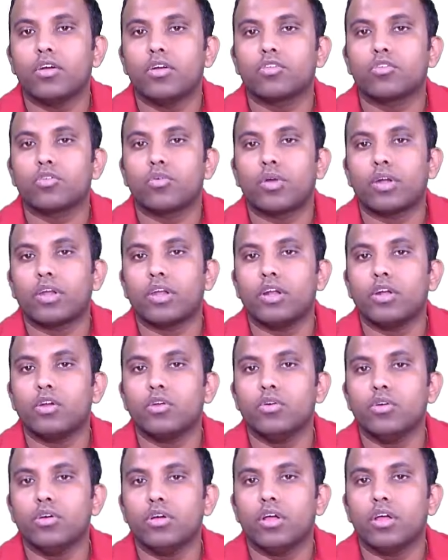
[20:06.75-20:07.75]
So what you'll
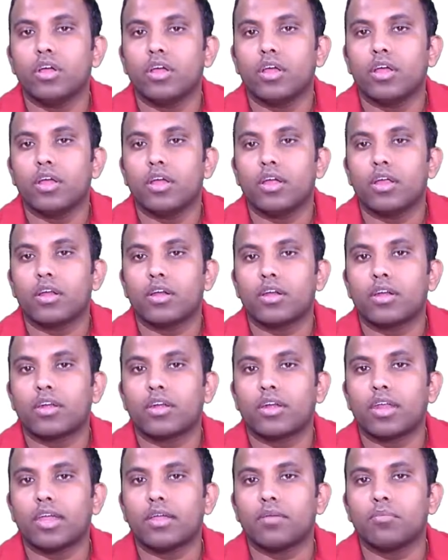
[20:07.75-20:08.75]
do?
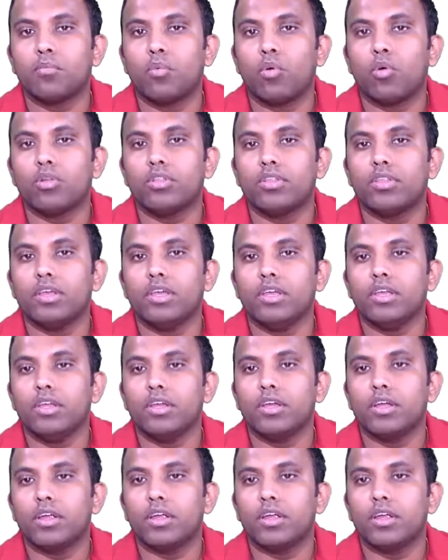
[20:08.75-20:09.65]
take both the